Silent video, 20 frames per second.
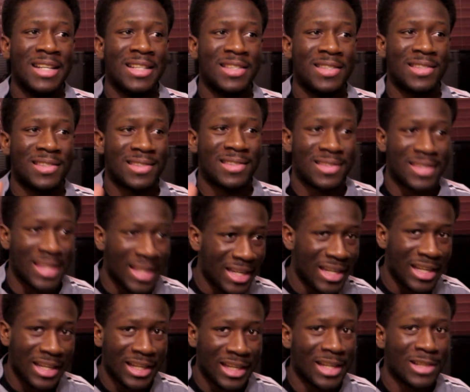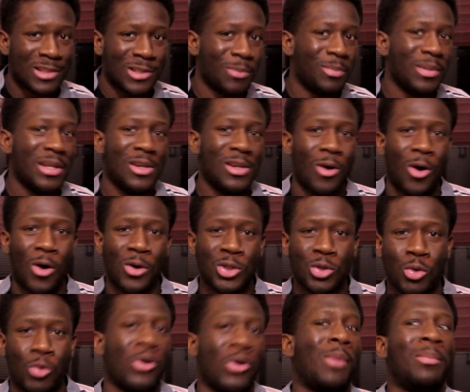sending it to me on
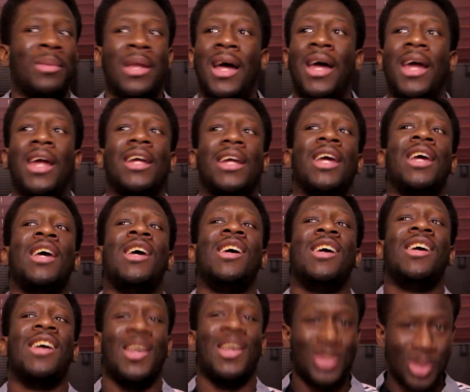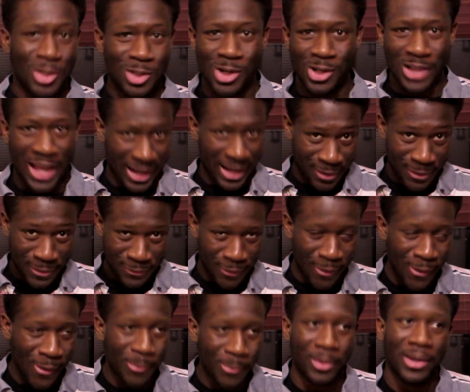Twitter. I'm like, is this like confirmed?